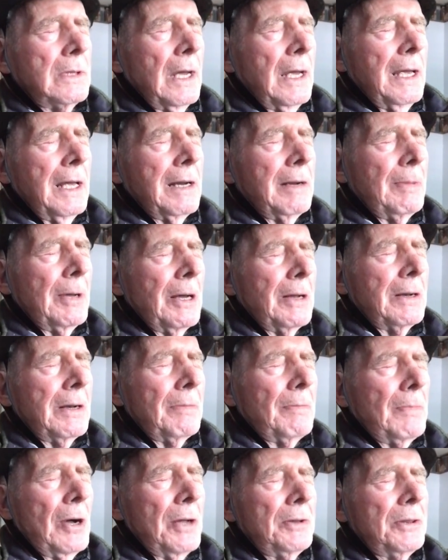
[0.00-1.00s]
I had about
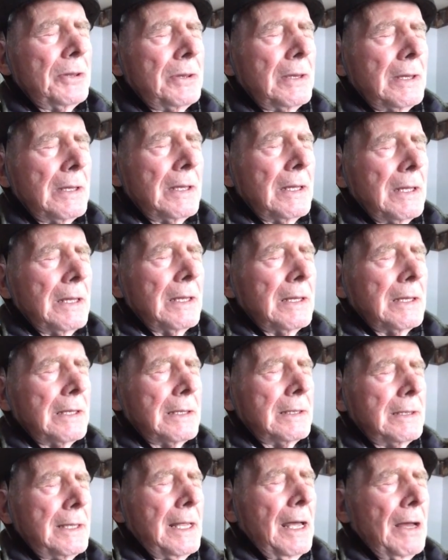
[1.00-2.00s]
a month
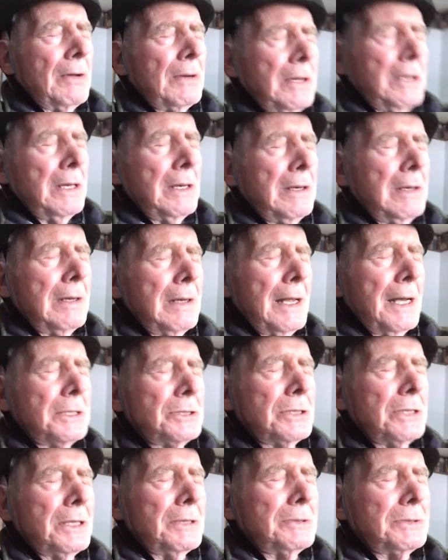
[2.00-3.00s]
down in,
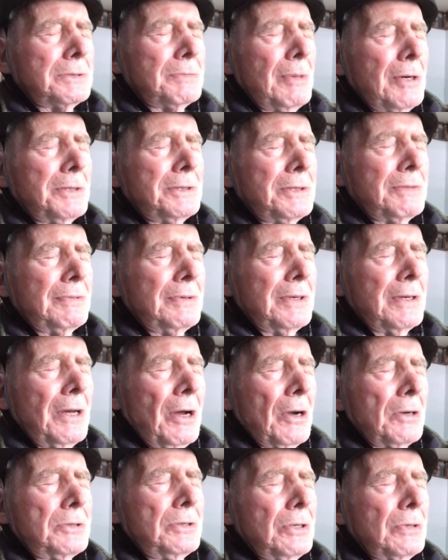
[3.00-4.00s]
actually it was a month of
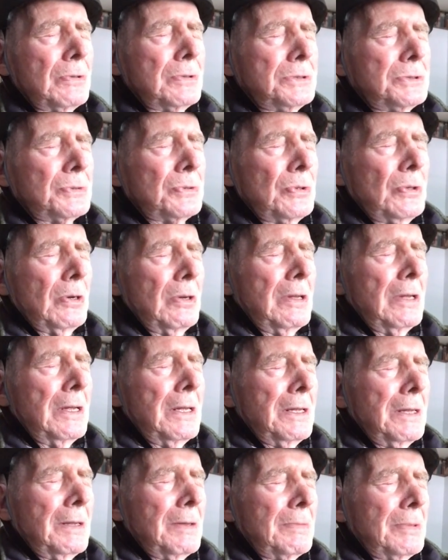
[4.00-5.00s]
artillery school,
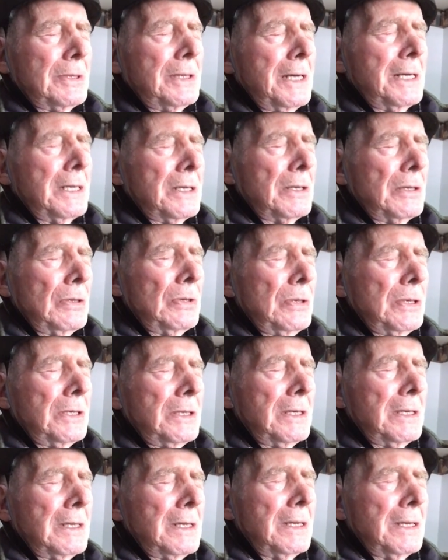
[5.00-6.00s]
but that included,